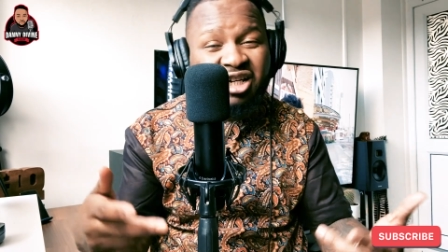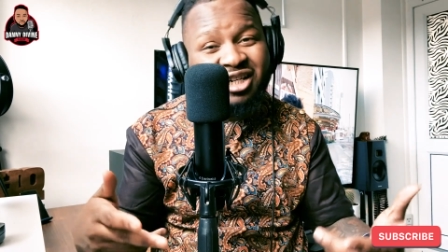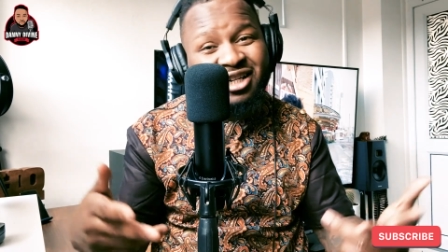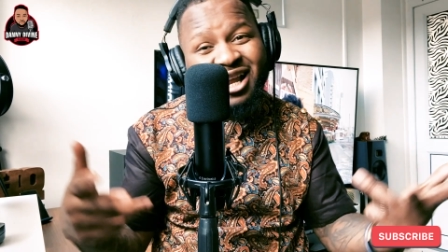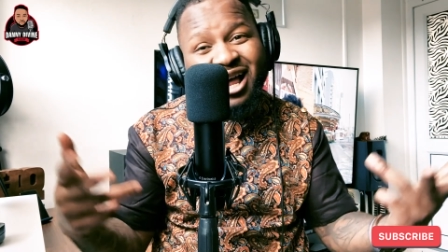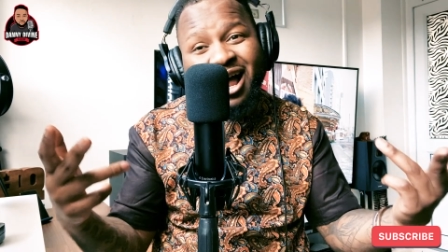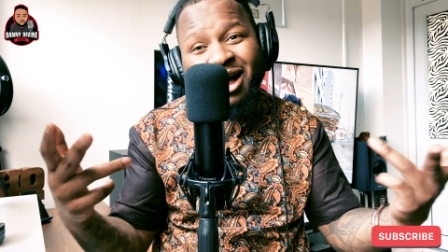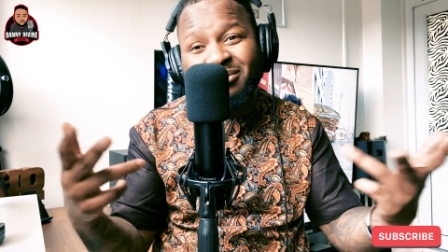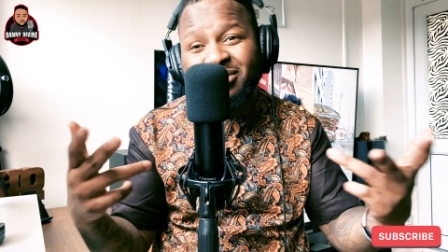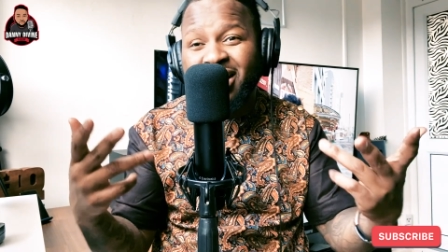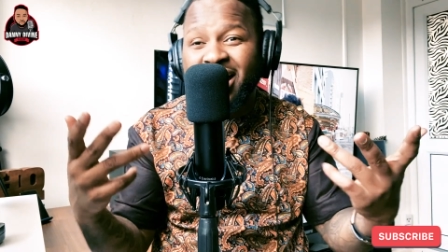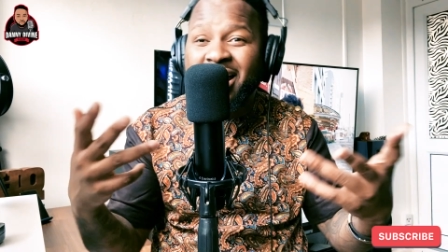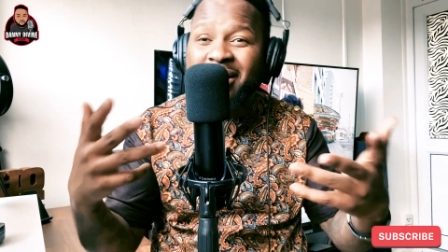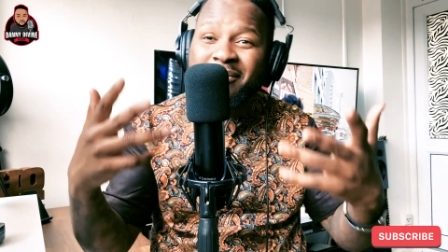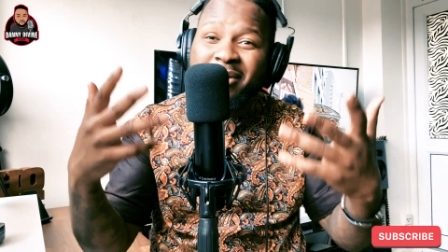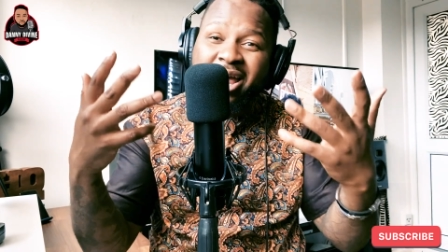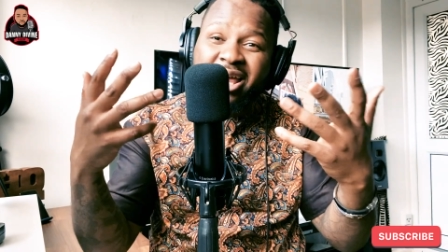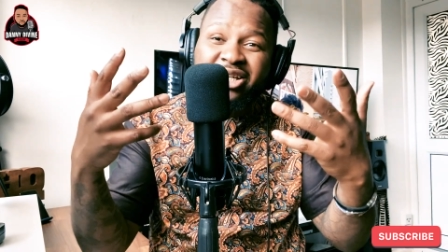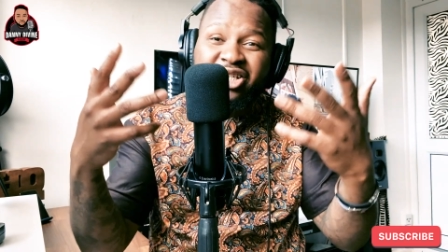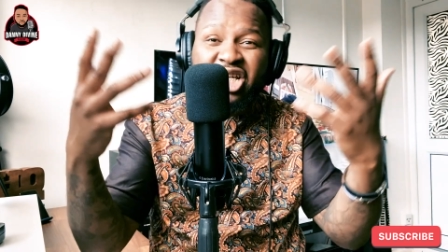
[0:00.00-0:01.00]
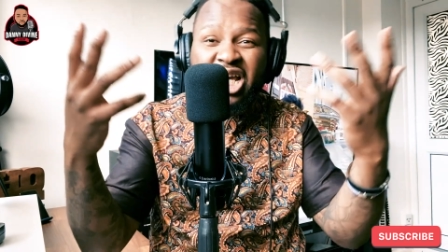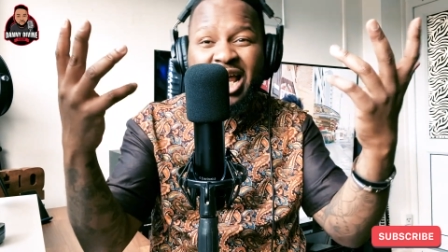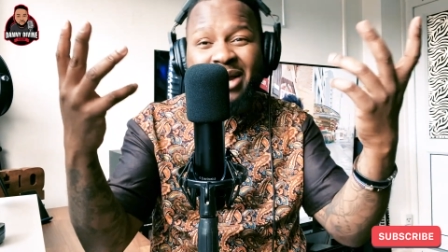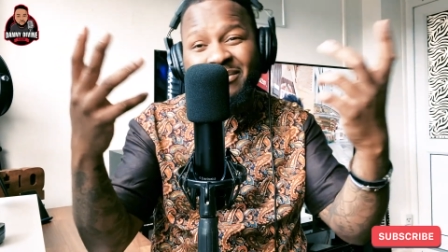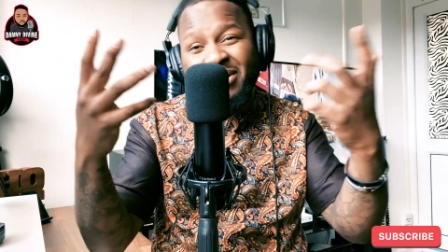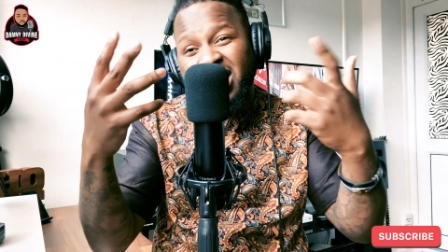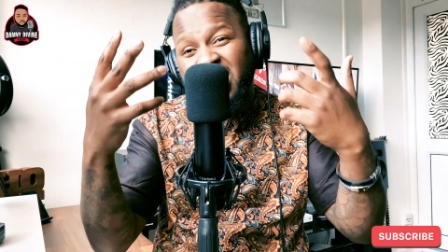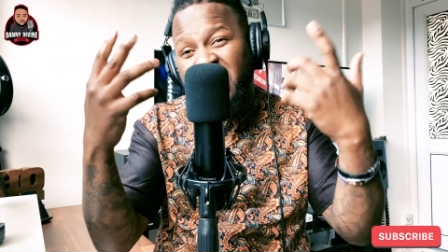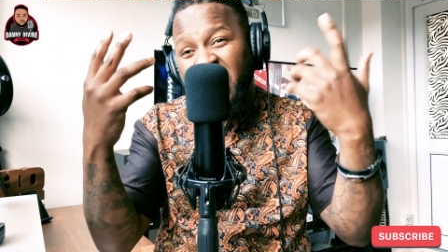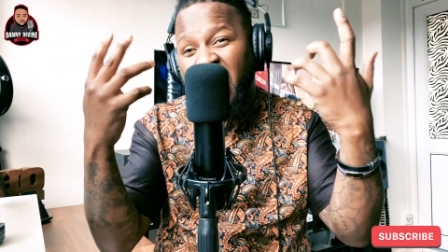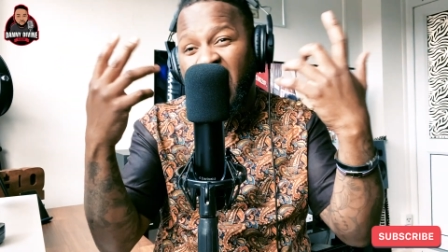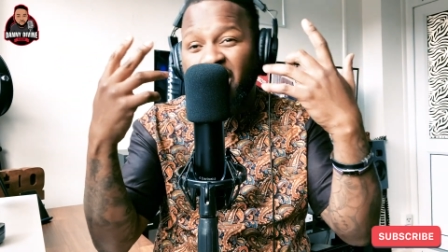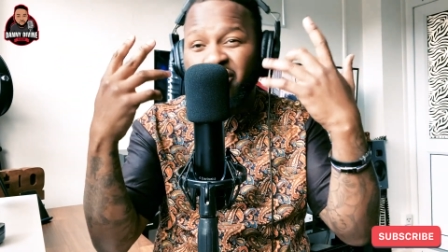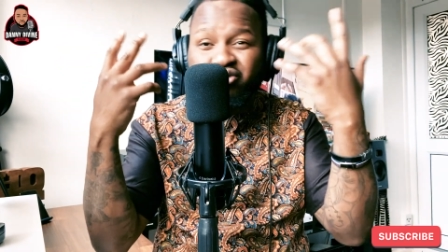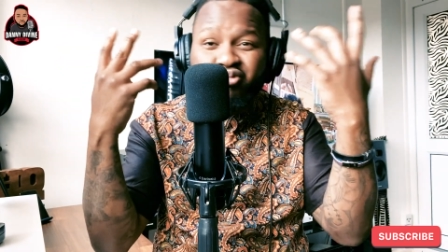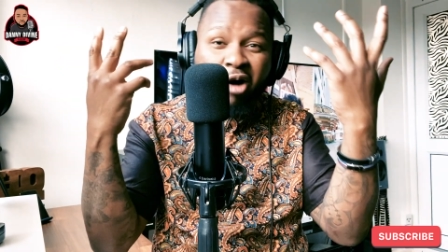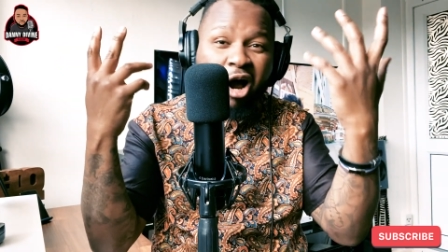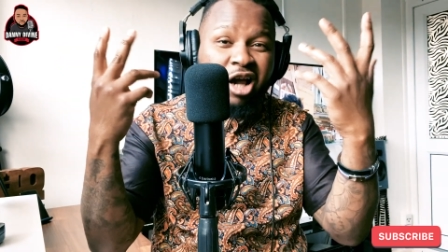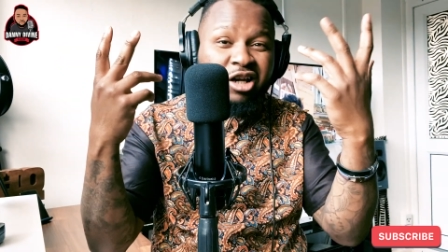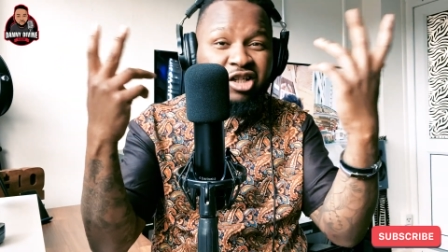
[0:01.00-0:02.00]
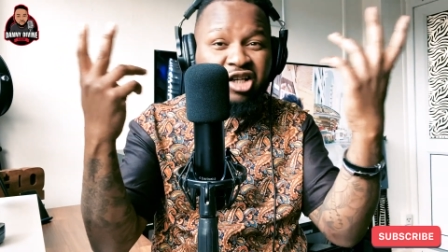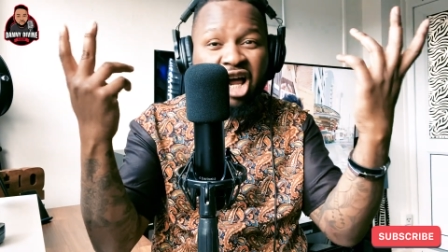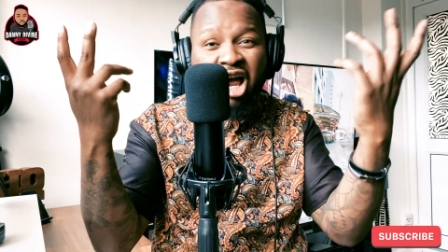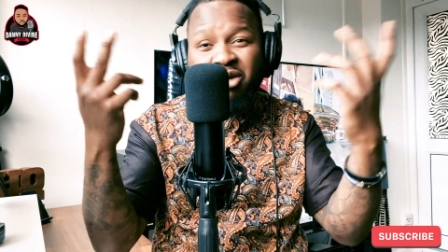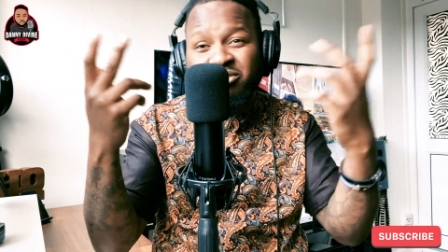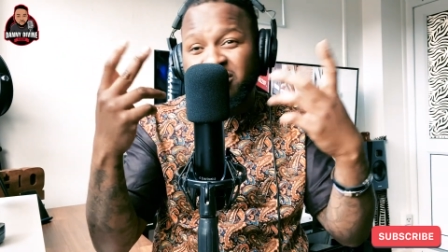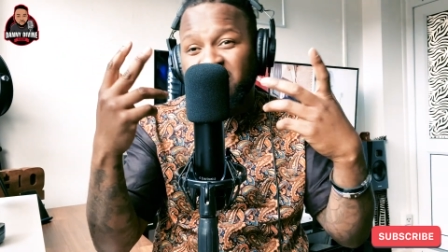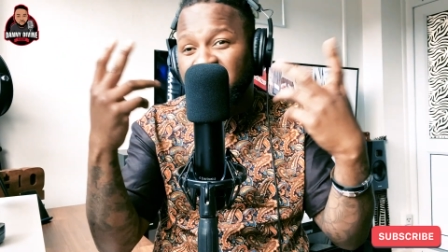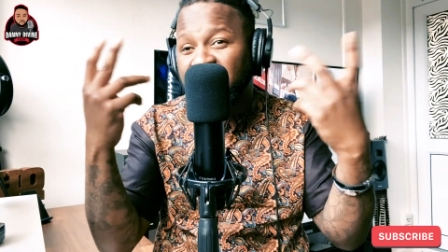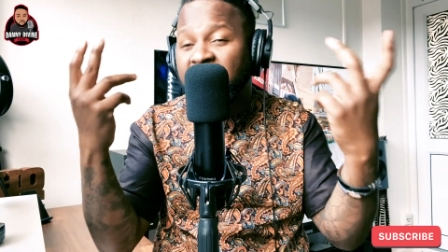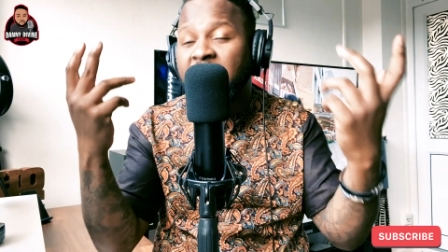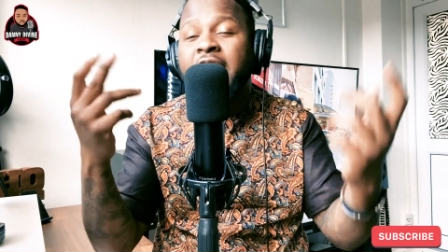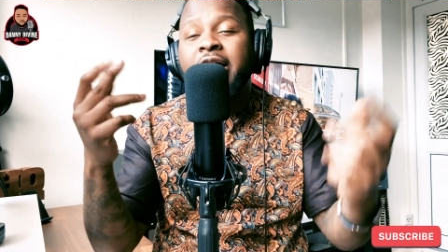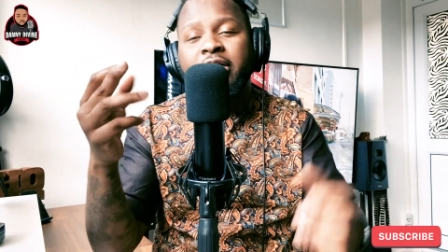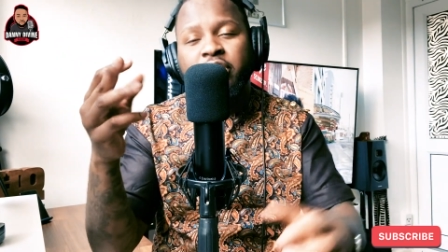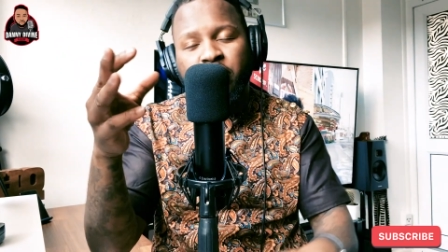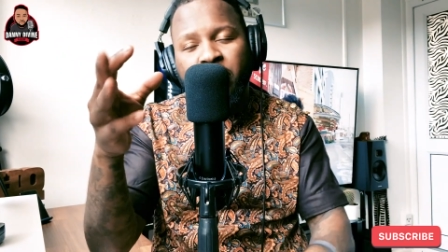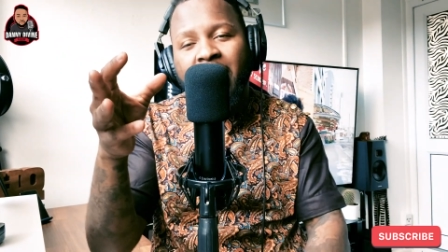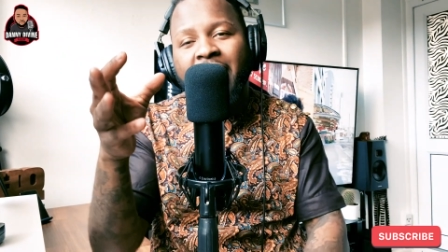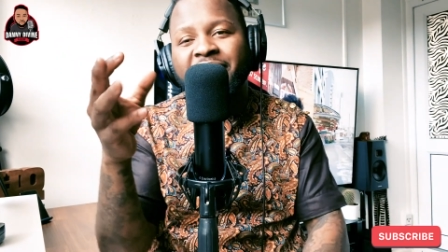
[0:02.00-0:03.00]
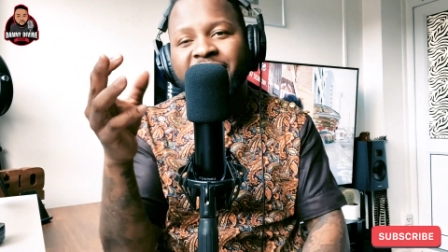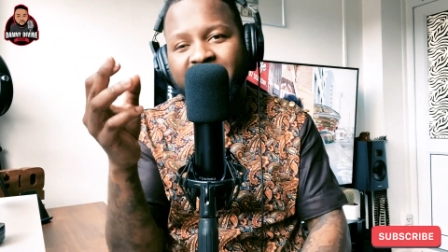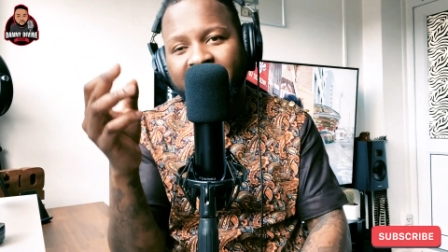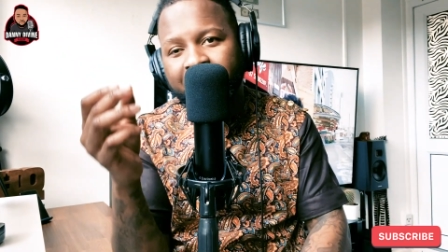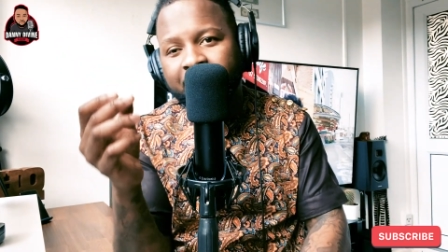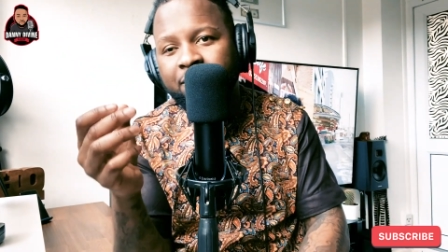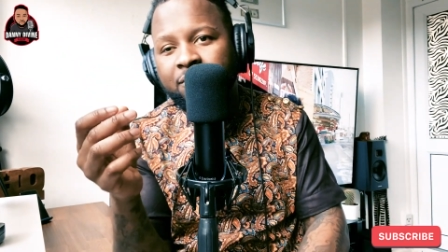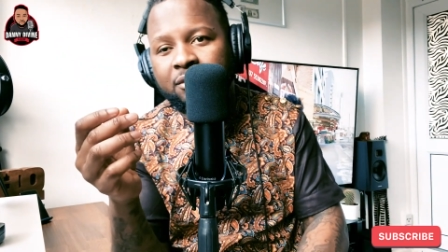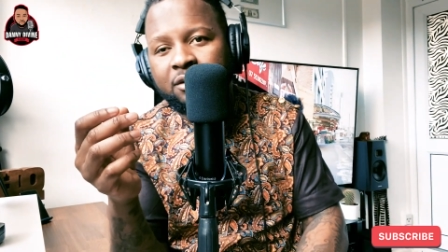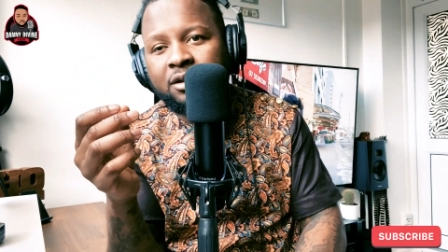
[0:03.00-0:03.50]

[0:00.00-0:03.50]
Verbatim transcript: Nah, I'm trying man, shit, man, I'm fine, jump. You have them.